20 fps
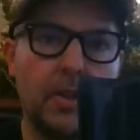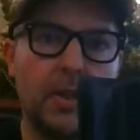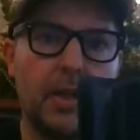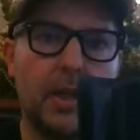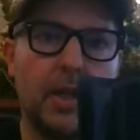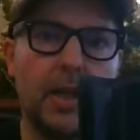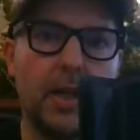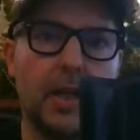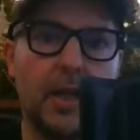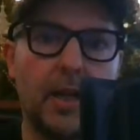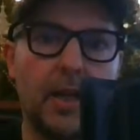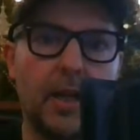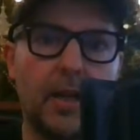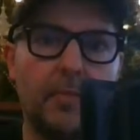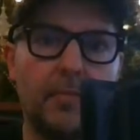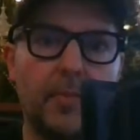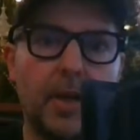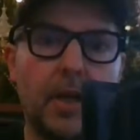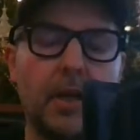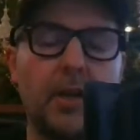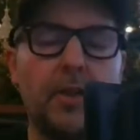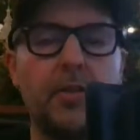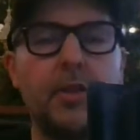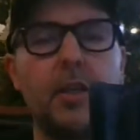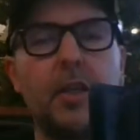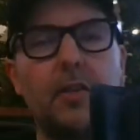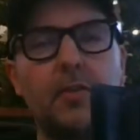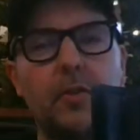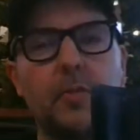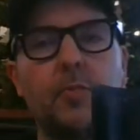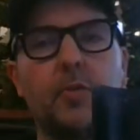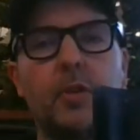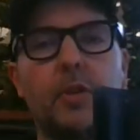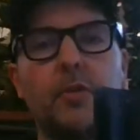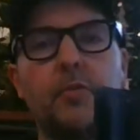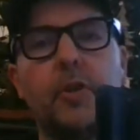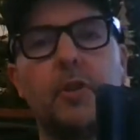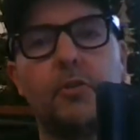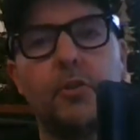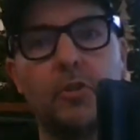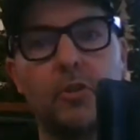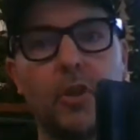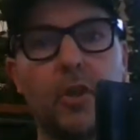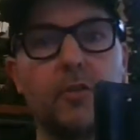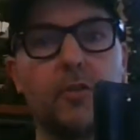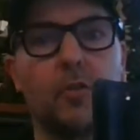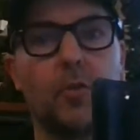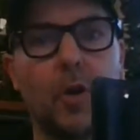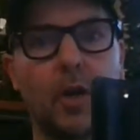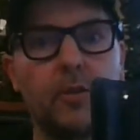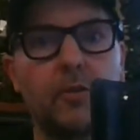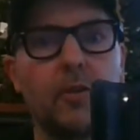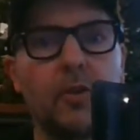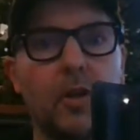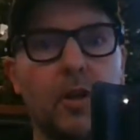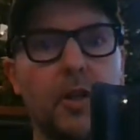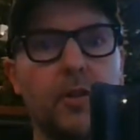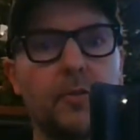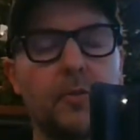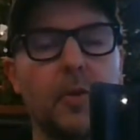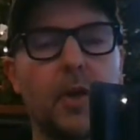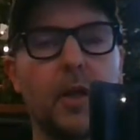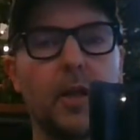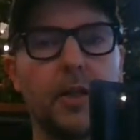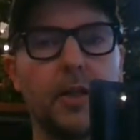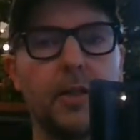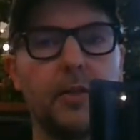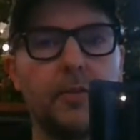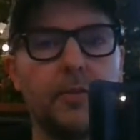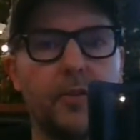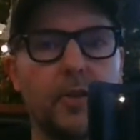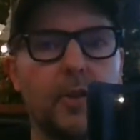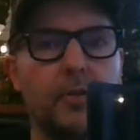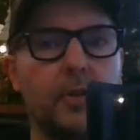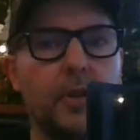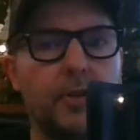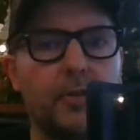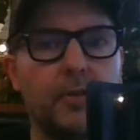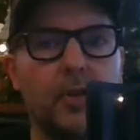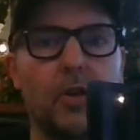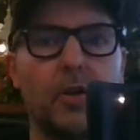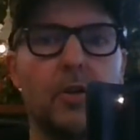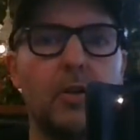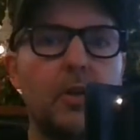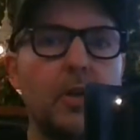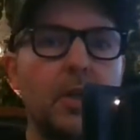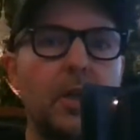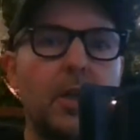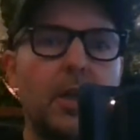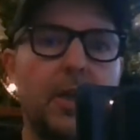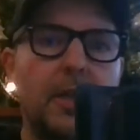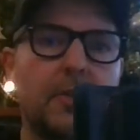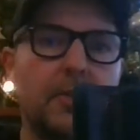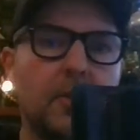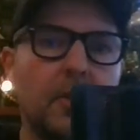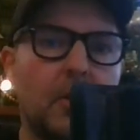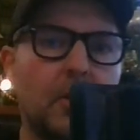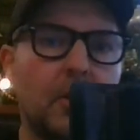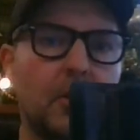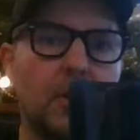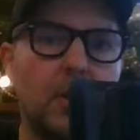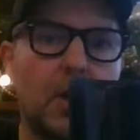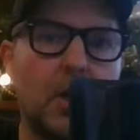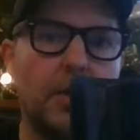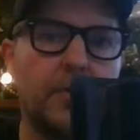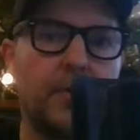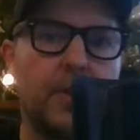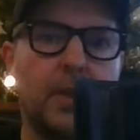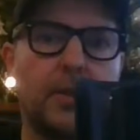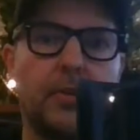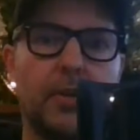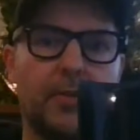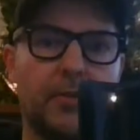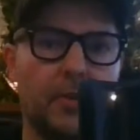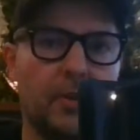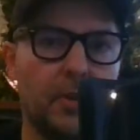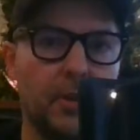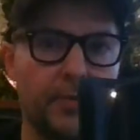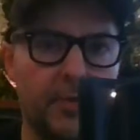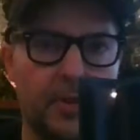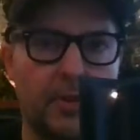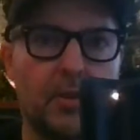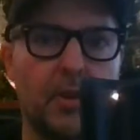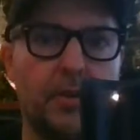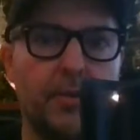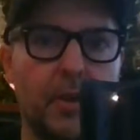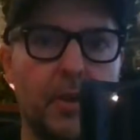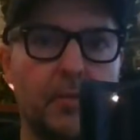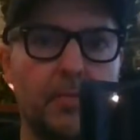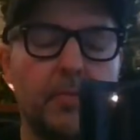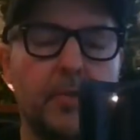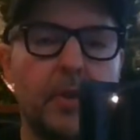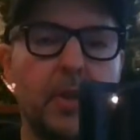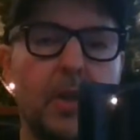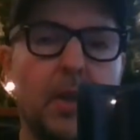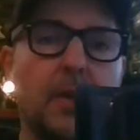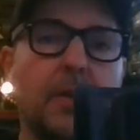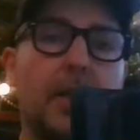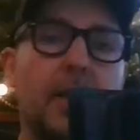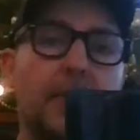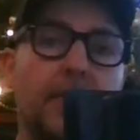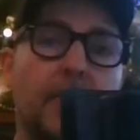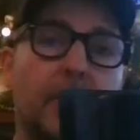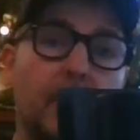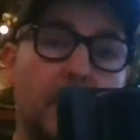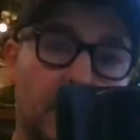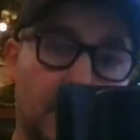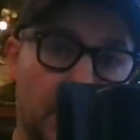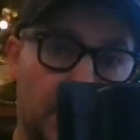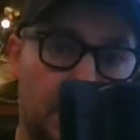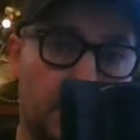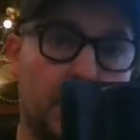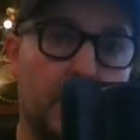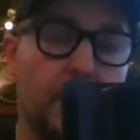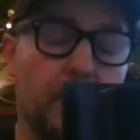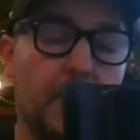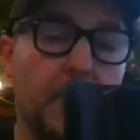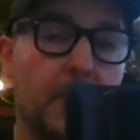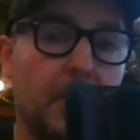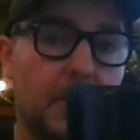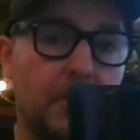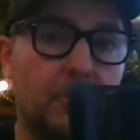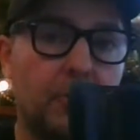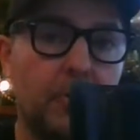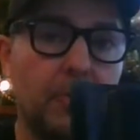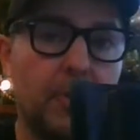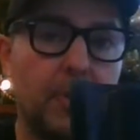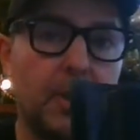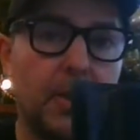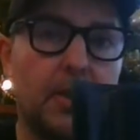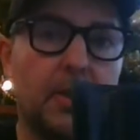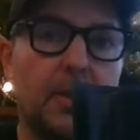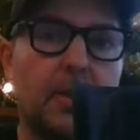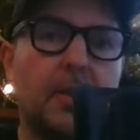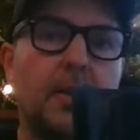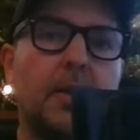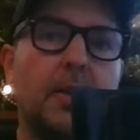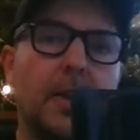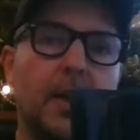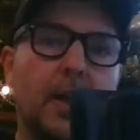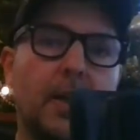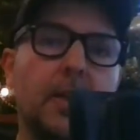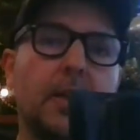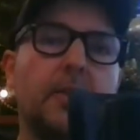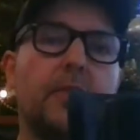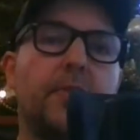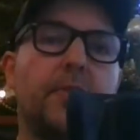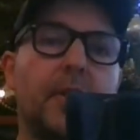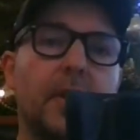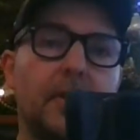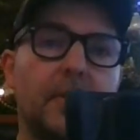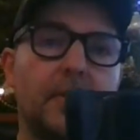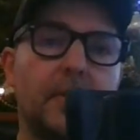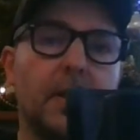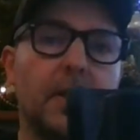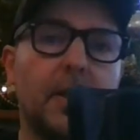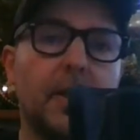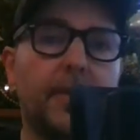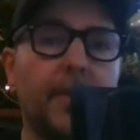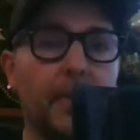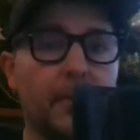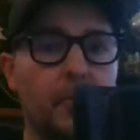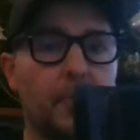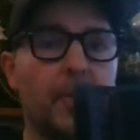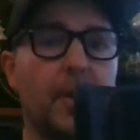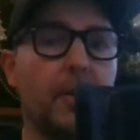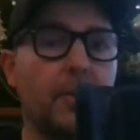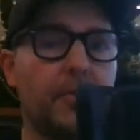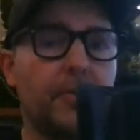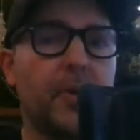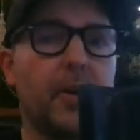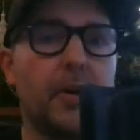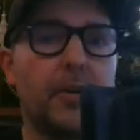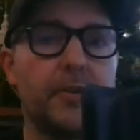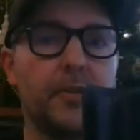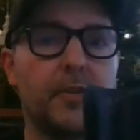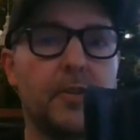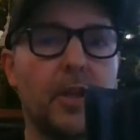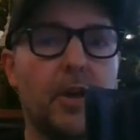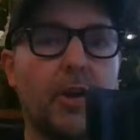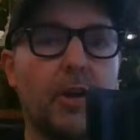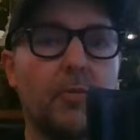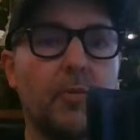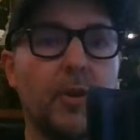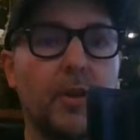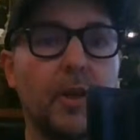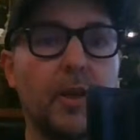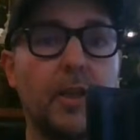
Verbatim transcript: Um, and I think it's something that Richard does quite a lot as well. He also he's not he's not overly critical of Ethereum. Uh, it, it, there's been an issue with it and he's fixed it, and that's about as far as he's going with it.